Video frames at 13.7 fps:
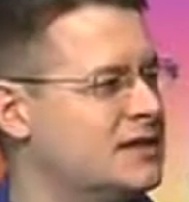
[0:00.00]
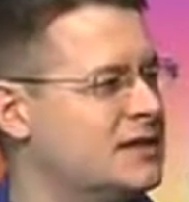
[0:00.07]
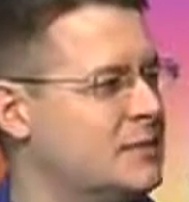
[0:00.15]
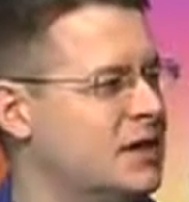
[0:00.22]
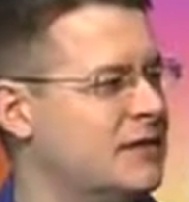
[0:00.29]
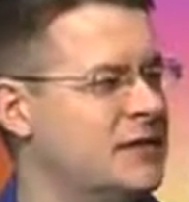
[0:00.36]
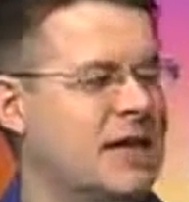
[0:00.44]
us
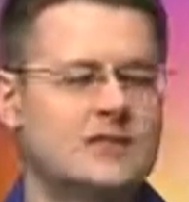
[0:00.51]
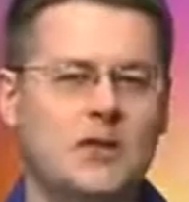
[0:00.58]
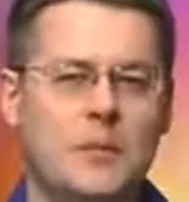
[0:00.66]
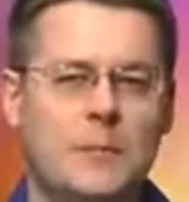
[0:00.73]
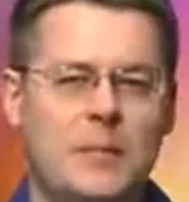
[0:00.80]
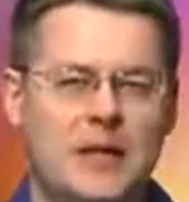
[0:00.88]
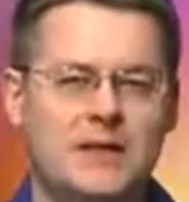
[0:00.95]
into believing that.
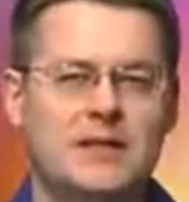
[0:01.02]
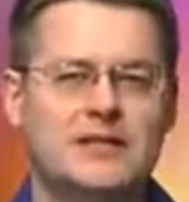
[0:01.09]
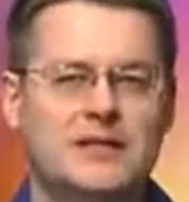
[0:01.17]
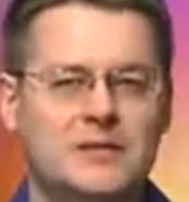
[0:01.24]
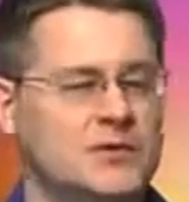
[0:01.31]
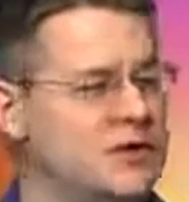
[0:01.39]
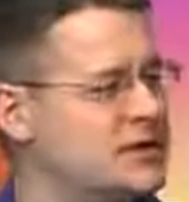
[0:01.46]
So
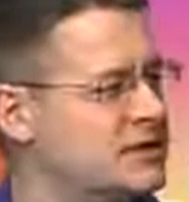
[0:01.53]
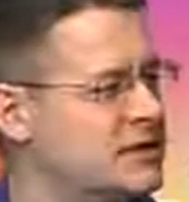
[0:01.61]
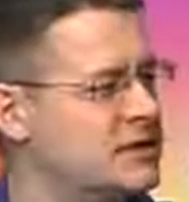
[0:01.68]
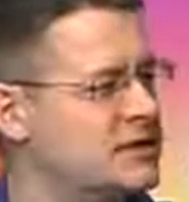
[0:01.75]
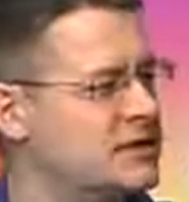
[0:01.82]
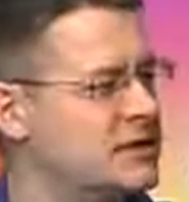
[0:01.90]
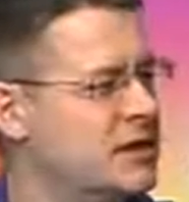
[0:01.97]
billions of
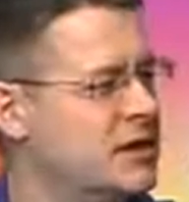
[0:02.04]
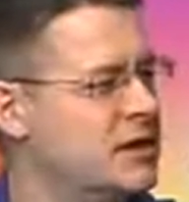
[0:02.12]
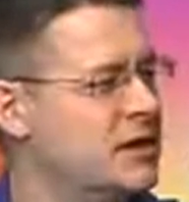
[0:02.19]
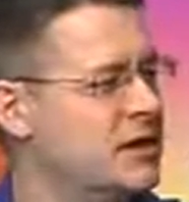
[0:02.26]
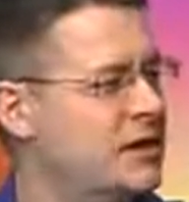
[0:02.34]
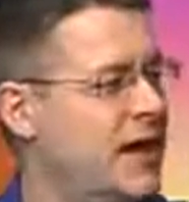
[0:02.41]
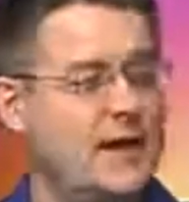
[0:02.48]
Christians
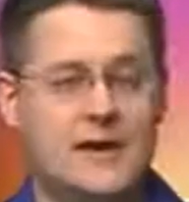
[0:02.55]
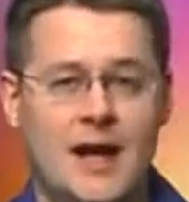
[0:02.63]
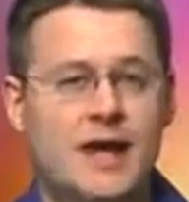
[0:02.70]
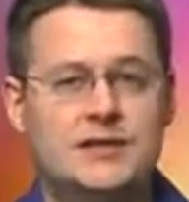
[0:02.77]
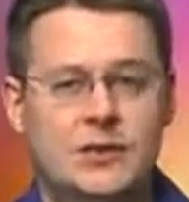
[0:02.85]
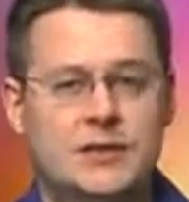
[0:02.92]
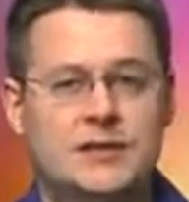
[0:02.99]
yeah. and
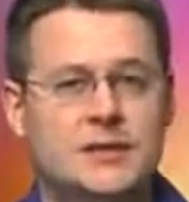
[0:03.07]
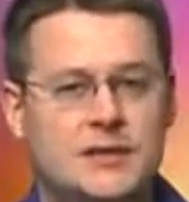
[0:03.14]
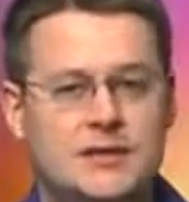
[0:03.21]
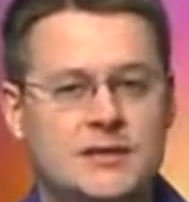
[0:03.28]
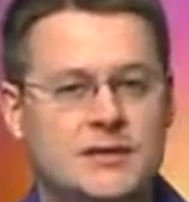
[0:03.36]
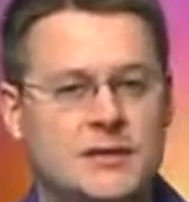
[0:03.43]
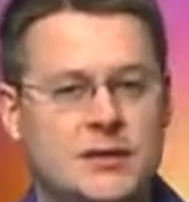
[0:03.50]

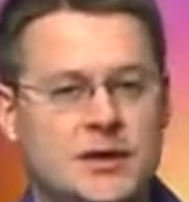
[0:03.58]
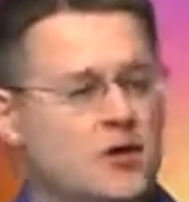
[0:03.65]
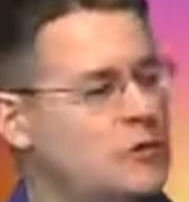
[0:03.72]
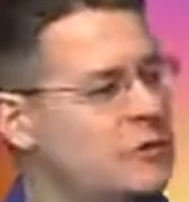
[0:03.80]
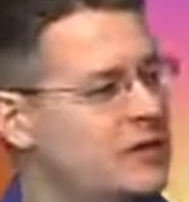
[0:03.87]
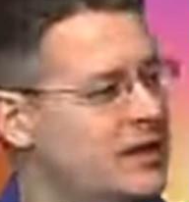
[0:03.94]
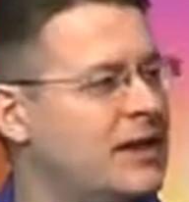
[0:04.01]
non-Christians yeah.
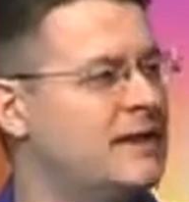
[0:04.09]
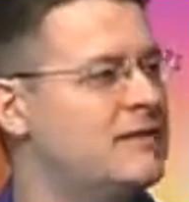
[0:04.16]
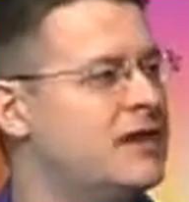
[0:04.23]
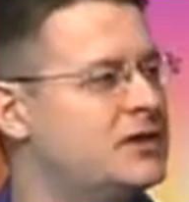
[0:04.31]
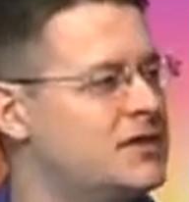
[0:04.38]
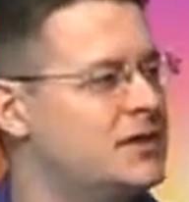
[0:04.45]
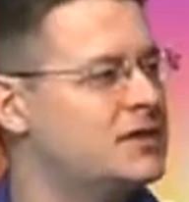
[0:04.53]
who've believed
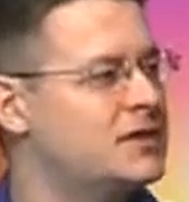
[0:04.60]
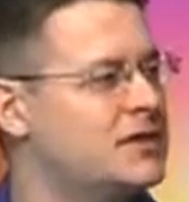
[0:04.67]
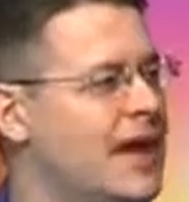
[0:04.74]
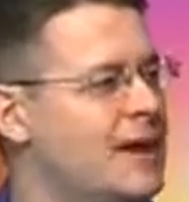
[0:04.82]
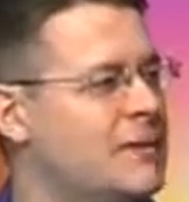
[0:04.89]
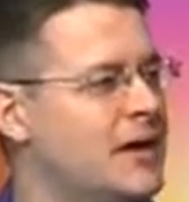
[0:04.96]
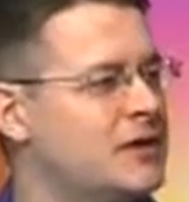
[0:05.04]
that Jesus
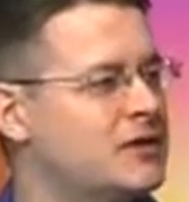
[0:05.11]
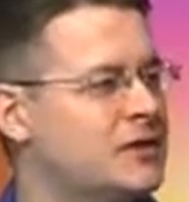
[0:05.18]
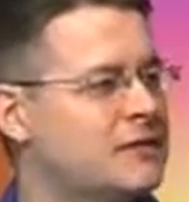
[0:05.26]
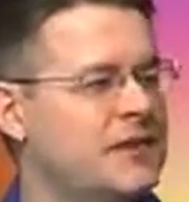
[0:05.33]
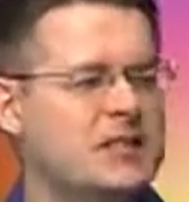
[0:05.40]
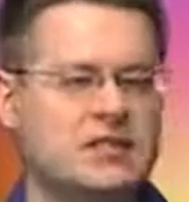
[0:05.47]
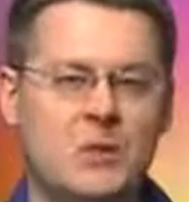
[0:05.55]
died by
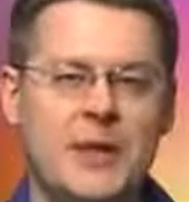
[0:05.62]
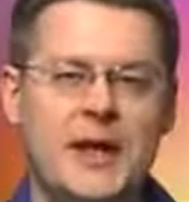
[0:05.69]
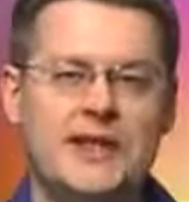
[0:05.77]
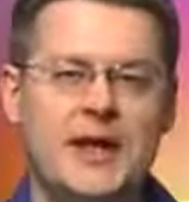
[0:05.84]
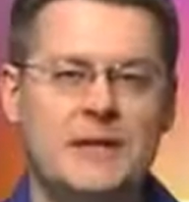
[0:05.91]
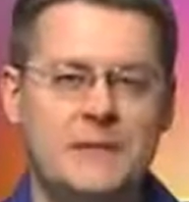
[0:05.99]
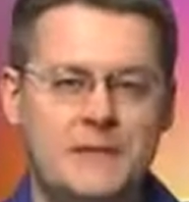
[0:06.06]
crucifixion, we
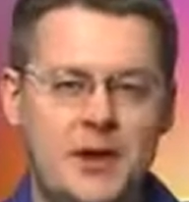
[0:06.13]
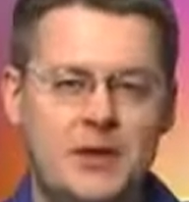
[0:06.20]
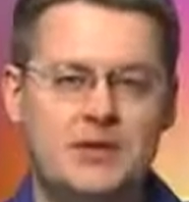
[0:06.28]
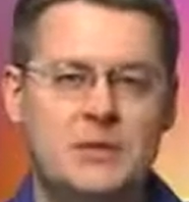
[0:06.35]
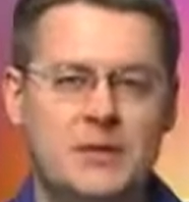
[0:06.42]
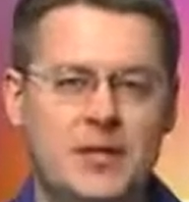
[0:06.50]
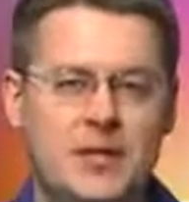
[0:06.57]
got that
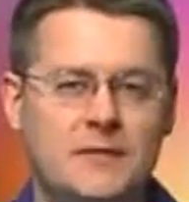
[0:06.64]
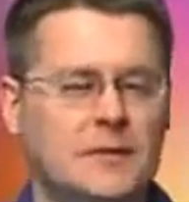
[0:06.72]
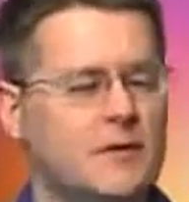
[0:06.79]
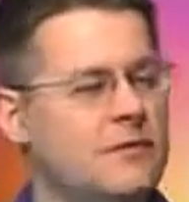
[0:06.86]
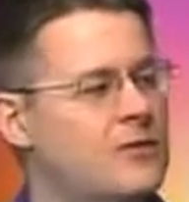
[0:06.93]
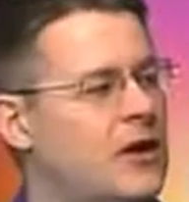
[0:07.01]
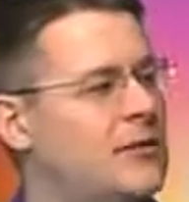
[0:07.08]
false belief
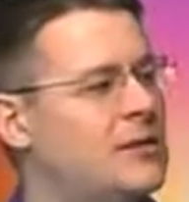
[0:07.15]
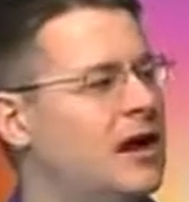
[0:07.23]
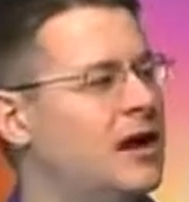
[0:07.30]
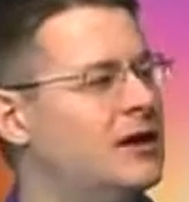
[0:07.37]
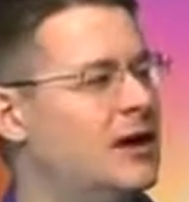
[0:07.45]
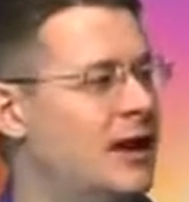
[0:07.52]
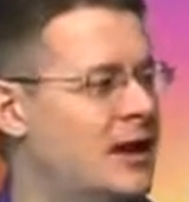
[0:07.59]
from
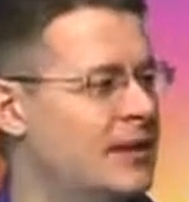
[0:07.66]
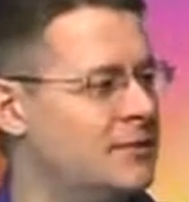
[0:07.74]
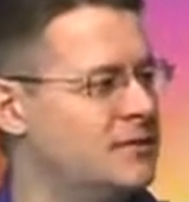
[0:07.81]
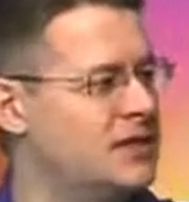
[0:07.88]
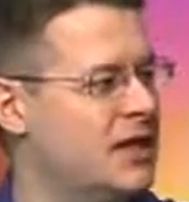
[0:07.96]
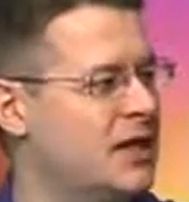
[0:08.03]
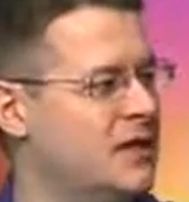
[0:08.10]
Allah
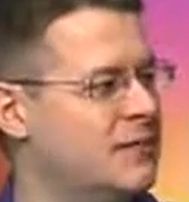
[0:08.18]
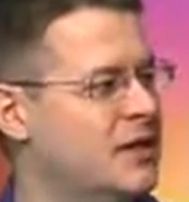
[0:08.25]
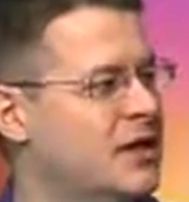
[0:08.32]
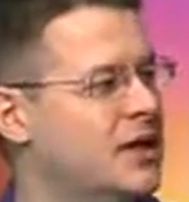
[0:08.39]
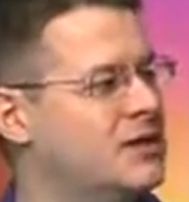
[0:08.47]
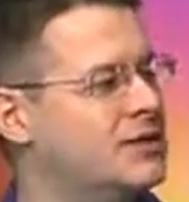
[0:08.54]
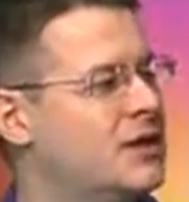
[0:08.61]
himself.
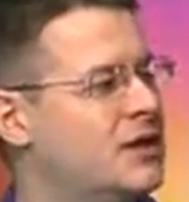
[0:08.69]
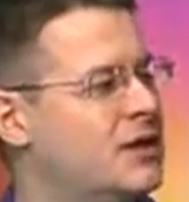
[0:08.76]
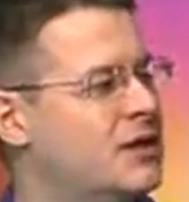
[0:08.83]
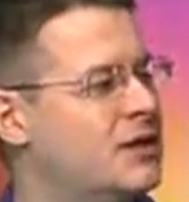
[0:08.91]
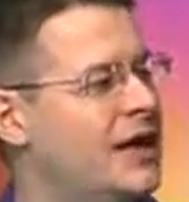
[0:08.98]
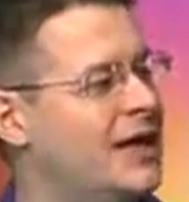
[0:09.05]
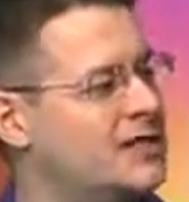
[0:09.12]

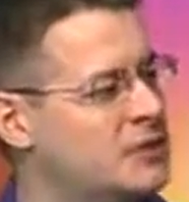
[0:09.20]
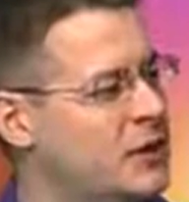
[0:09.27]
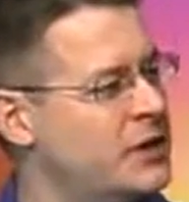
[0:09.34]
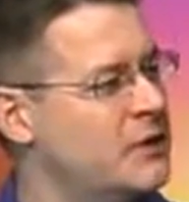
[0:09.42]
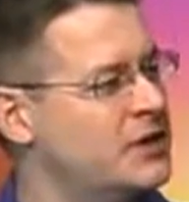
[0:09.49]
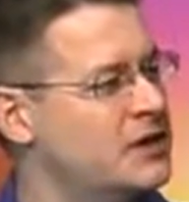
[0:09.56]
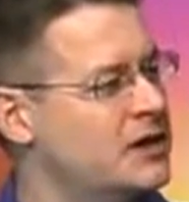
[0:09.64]
So last
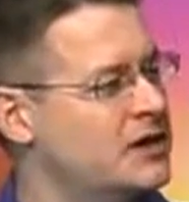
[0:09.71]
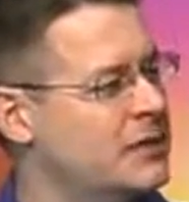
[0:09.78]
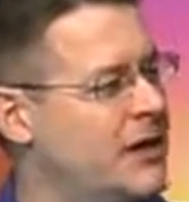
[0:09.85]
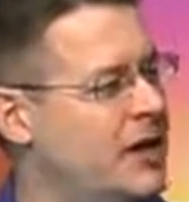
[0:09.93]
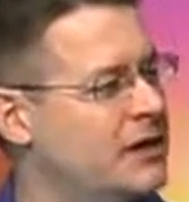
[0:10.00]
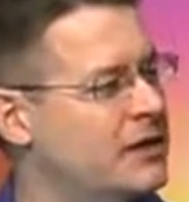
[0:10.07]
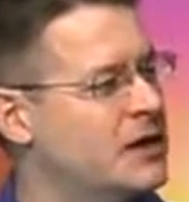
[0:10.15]
week we talked
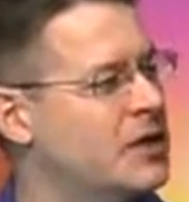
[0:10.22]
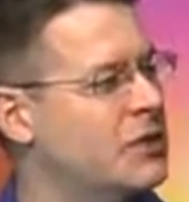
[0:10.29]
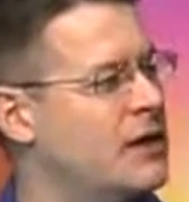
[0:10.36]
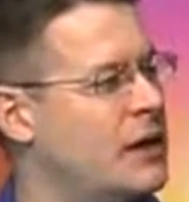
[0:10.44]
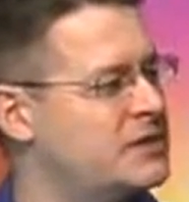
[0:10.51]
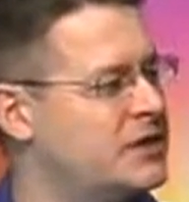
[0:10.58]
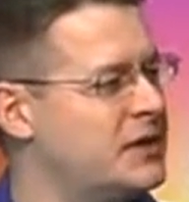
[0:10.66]
about the
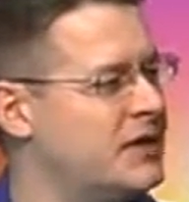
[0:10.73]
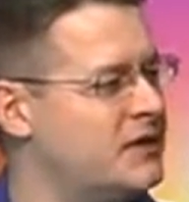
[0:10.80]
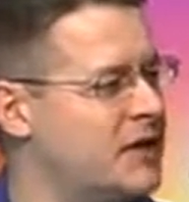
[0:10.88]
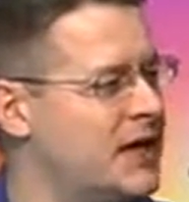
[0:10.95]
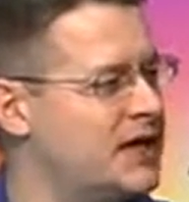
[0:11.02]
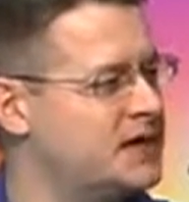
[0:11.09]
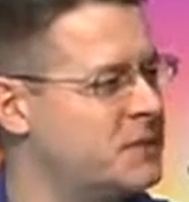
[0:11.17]
corruption of
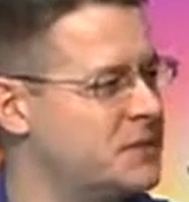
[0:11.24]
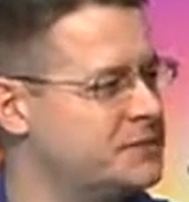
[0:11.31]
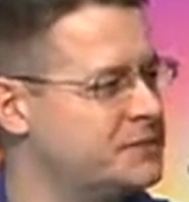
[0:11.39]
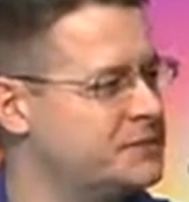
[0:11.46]
the gospel.